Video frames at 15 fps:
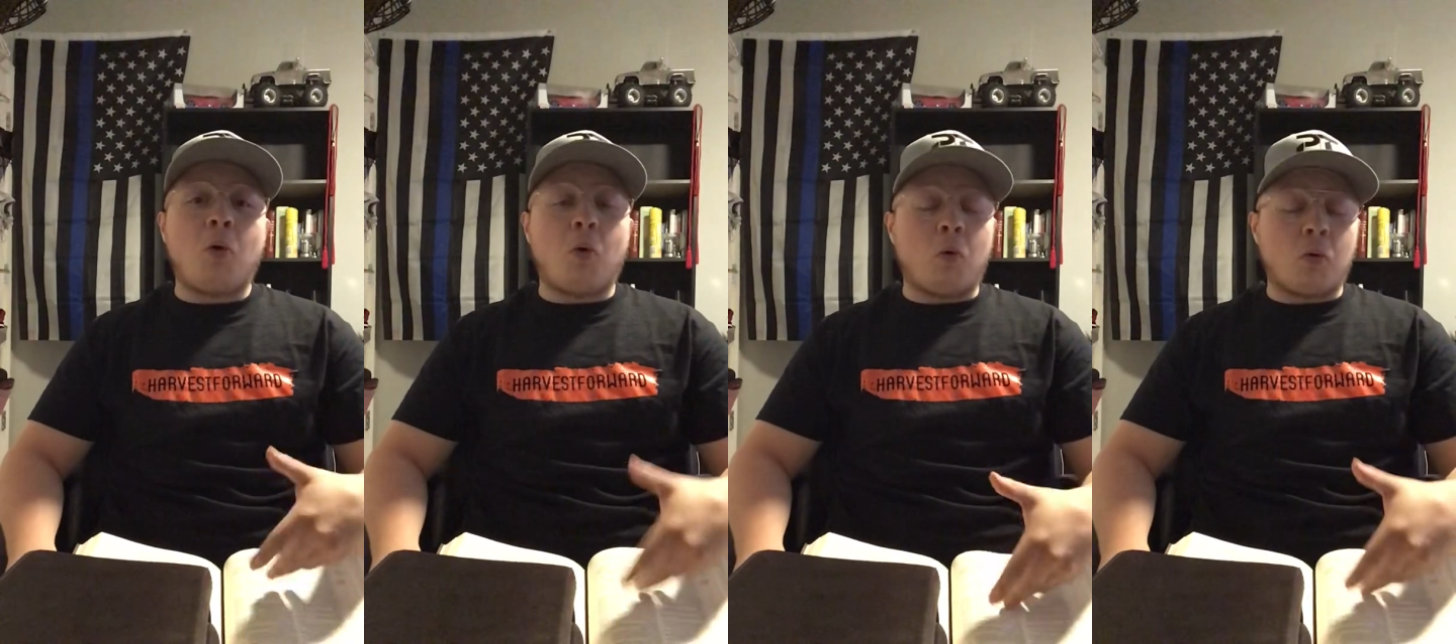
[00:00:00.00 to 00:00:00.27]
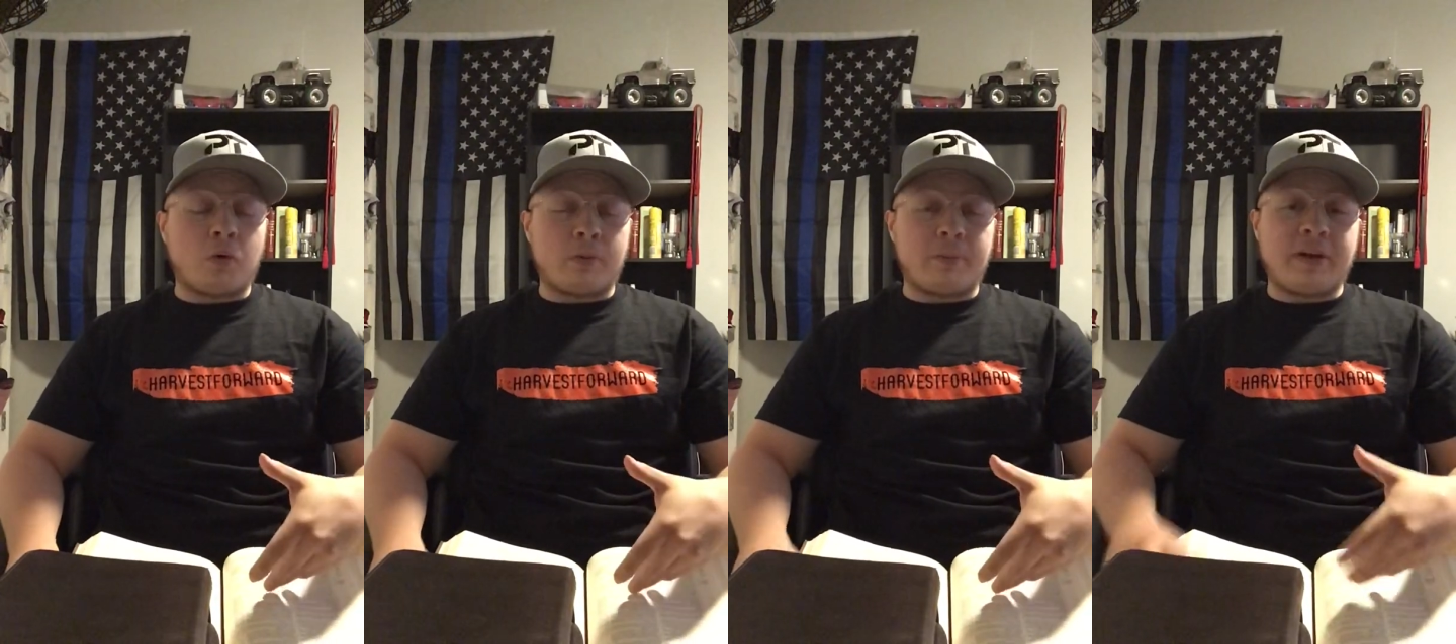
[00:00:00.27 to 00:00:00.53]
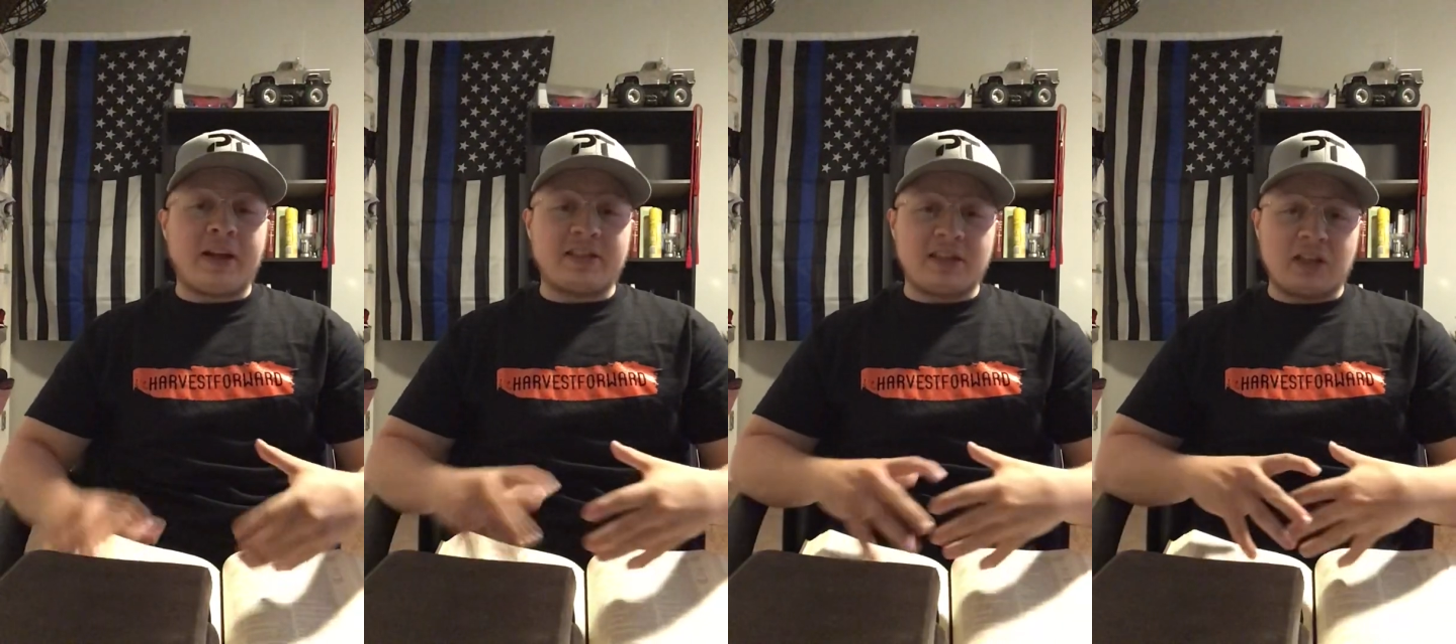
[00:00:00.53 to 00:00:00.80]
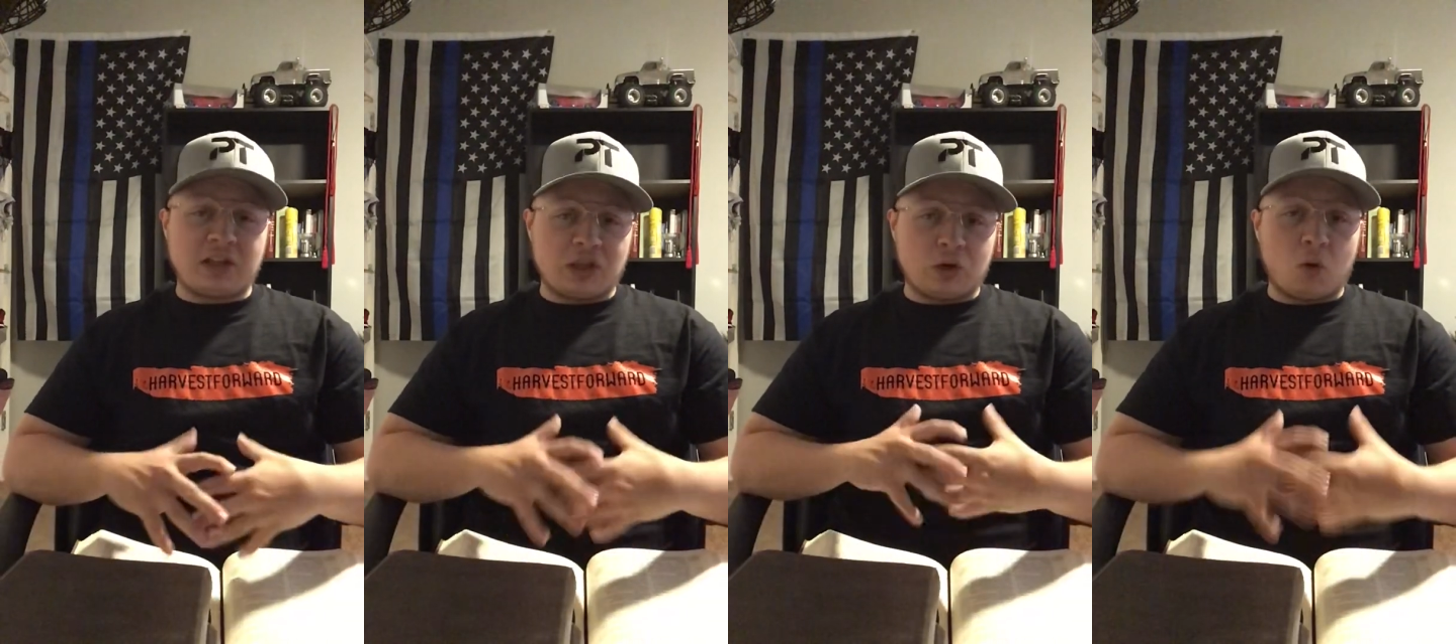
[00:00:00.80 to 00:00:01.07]
old, because
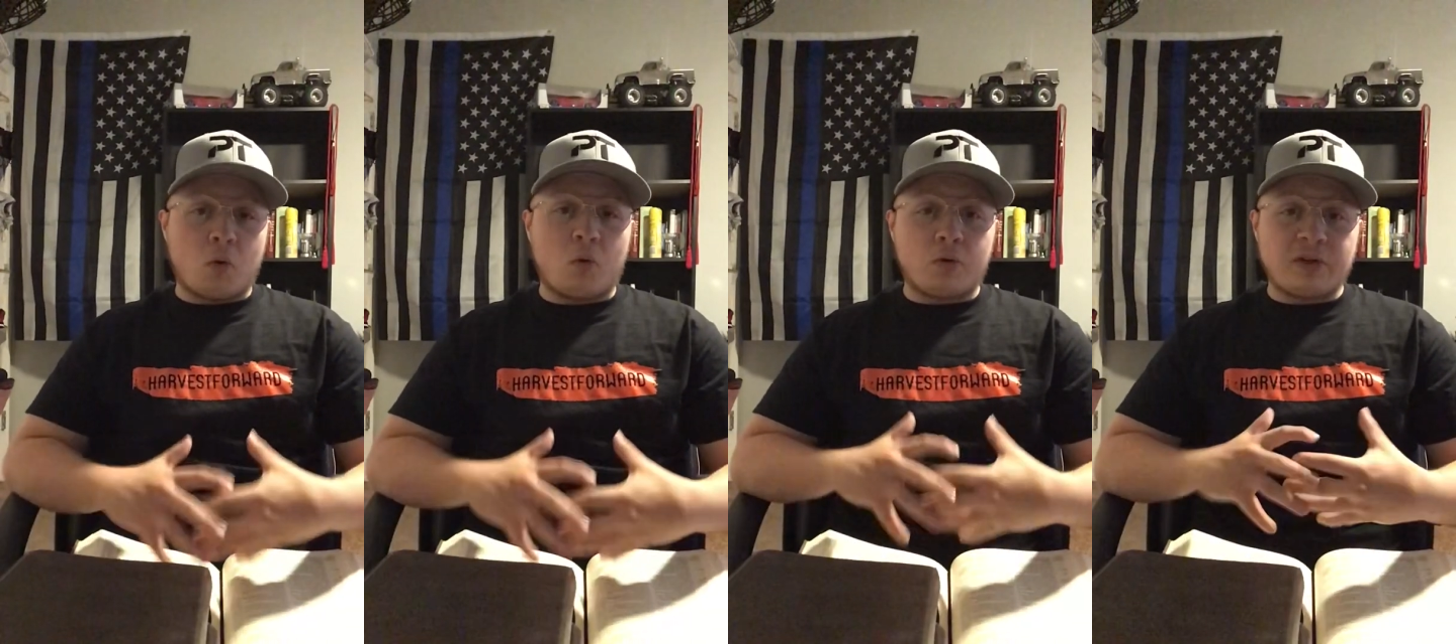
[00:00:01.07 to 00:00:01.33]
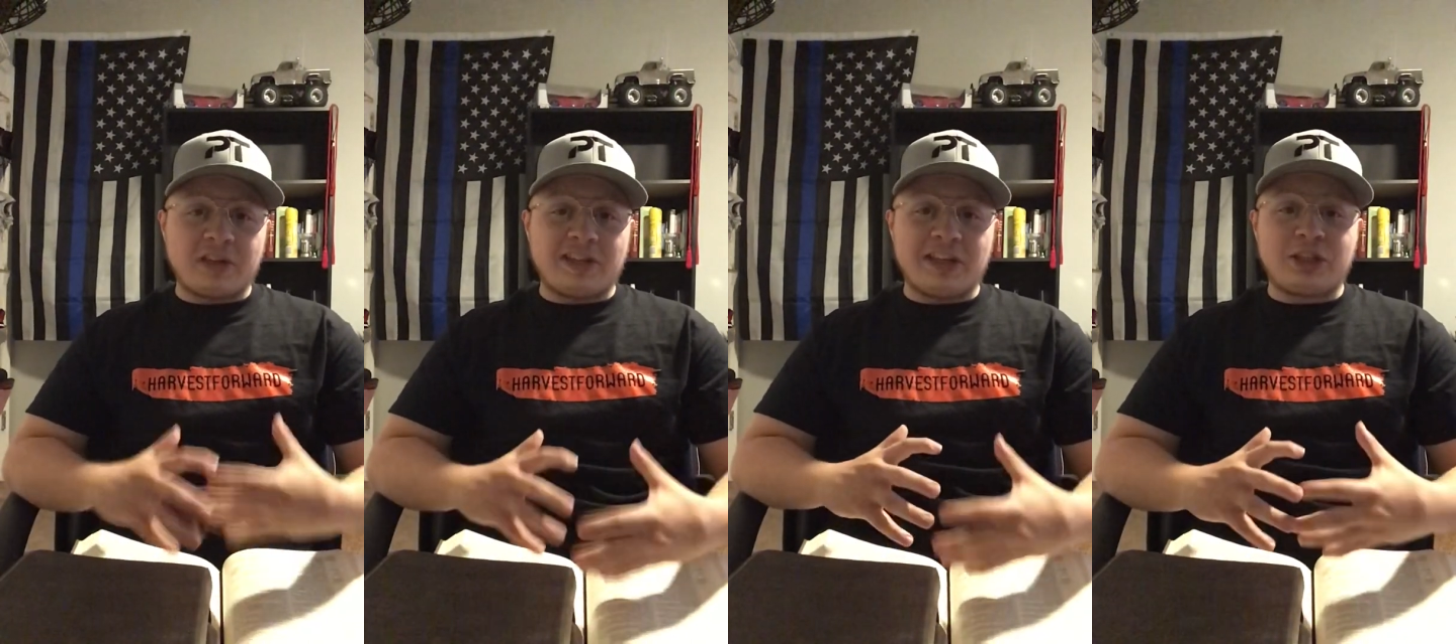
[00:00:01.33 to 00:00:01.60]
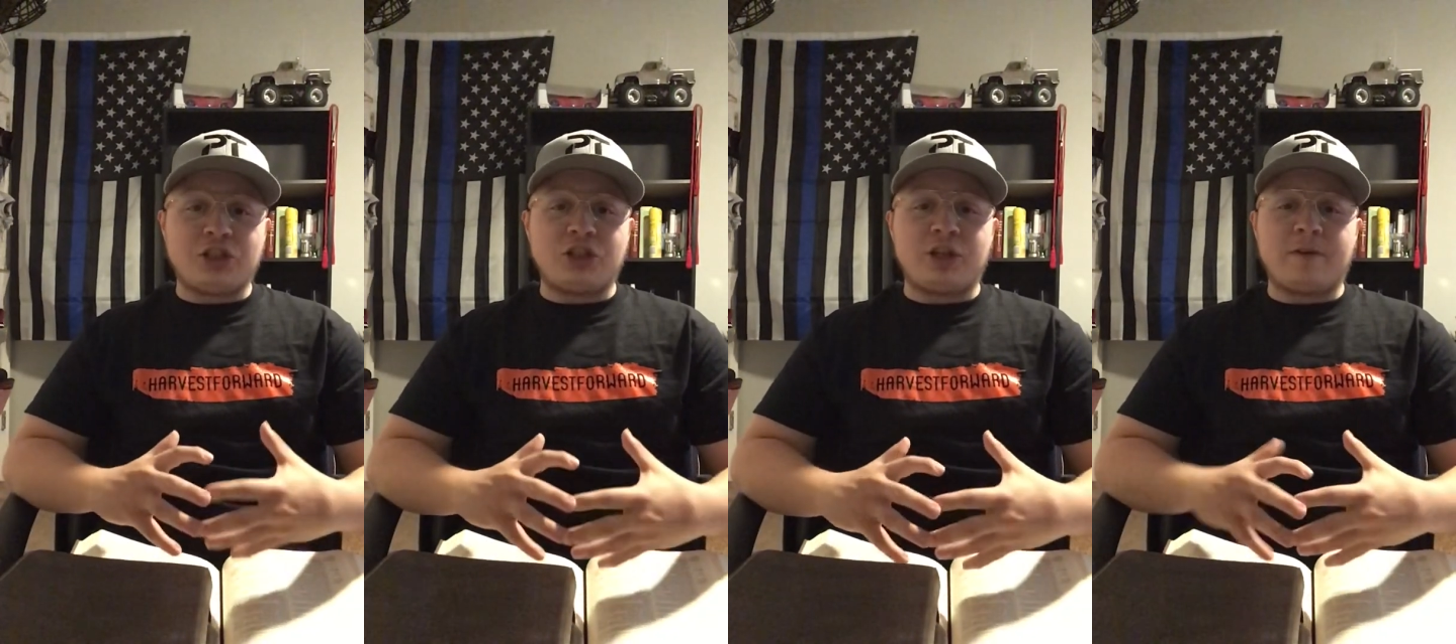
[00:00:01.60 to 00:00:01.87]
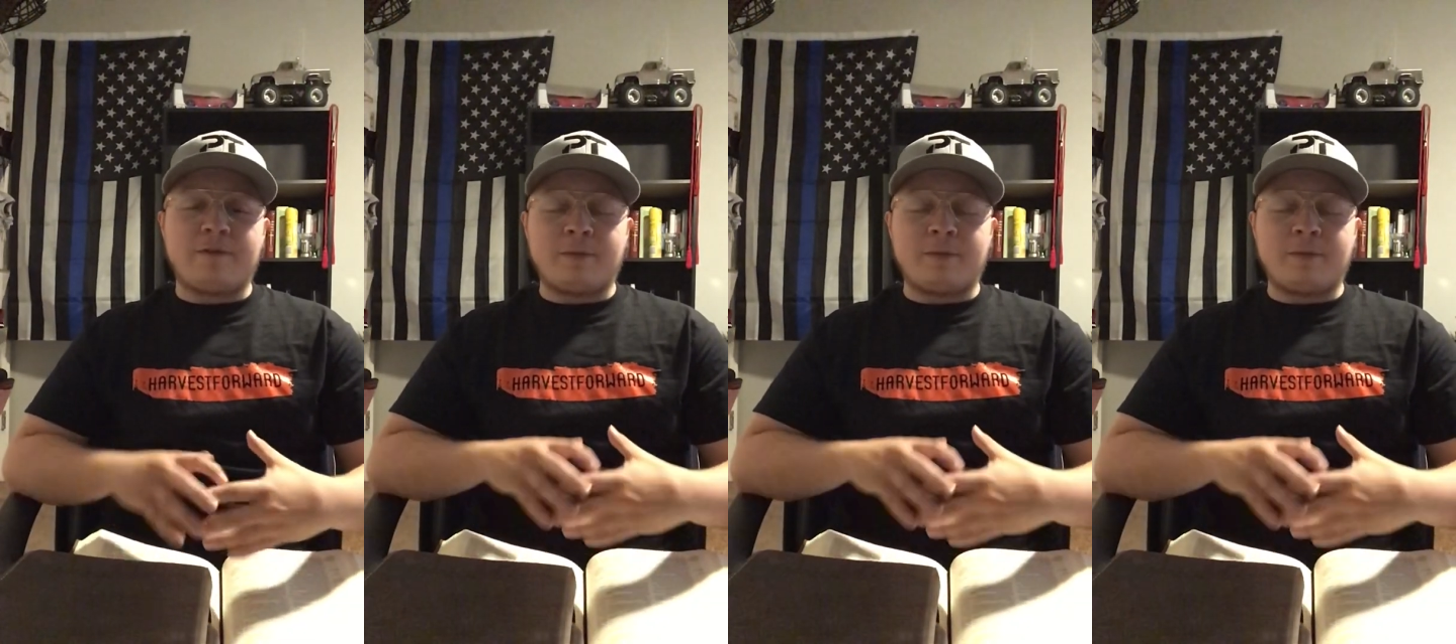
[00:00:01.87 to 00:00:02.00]
it's an old edition